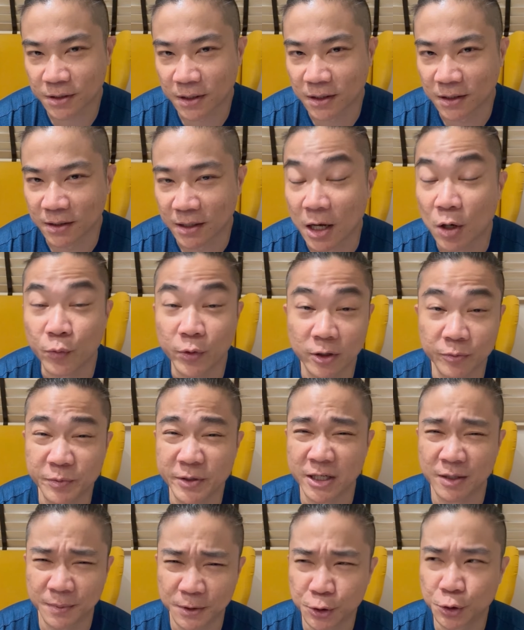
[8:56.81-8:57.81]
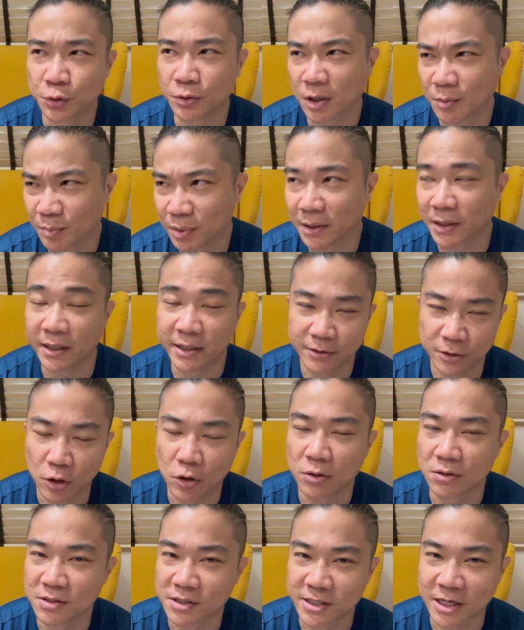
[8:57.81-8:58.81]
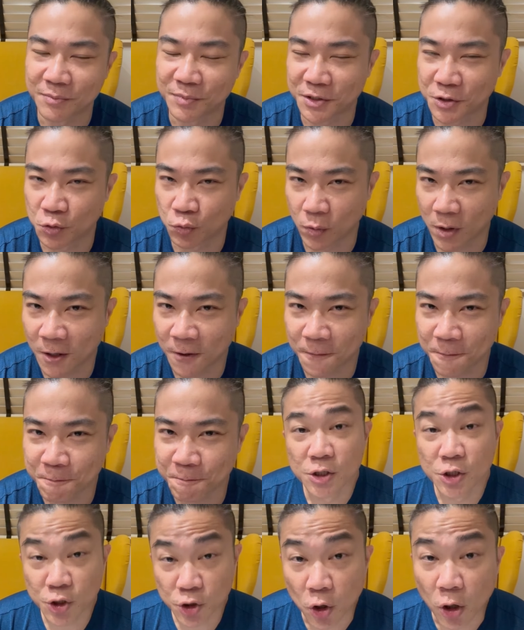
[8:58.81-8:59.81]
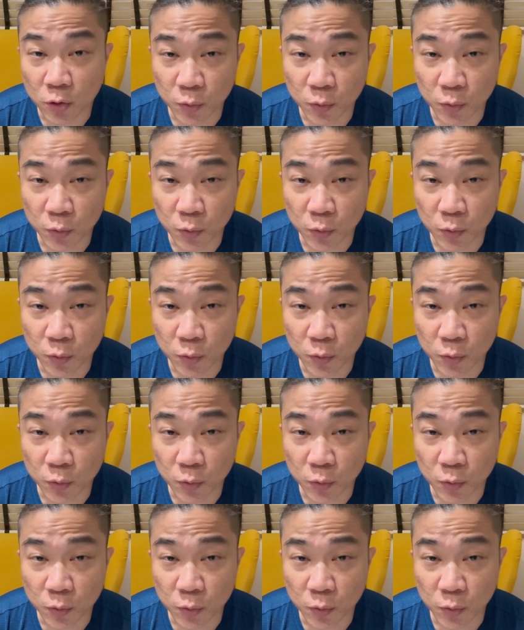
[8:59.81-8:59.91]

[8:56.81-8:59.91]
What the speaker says: I will be able to apply the concept as well. Scott